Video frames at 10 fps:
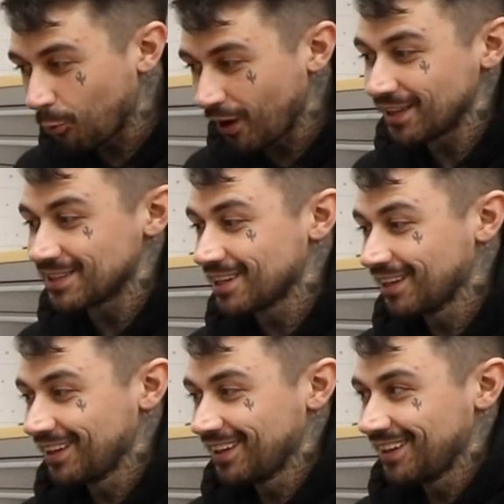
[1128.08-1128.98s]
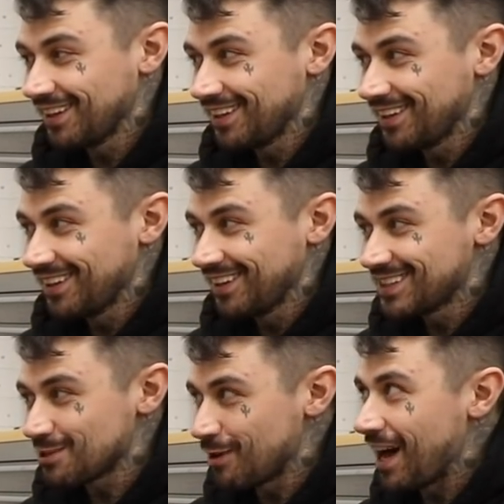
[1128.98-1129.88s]
wait
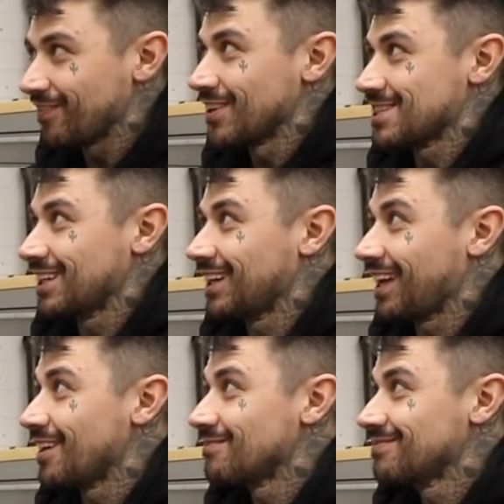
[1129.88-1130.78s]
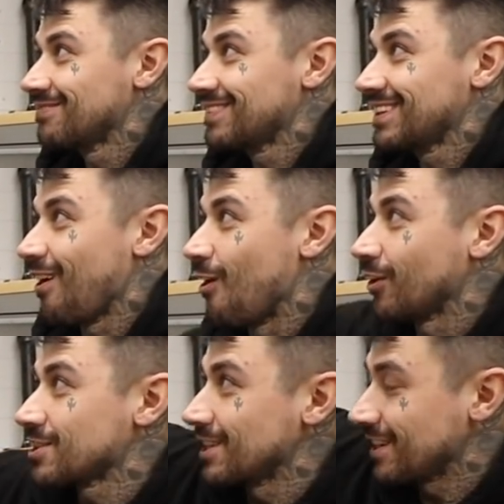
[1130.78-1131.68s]
to ride this thing again,
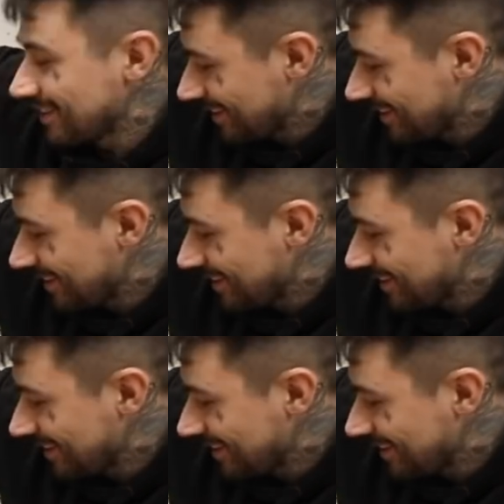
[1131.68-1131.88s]
honestly.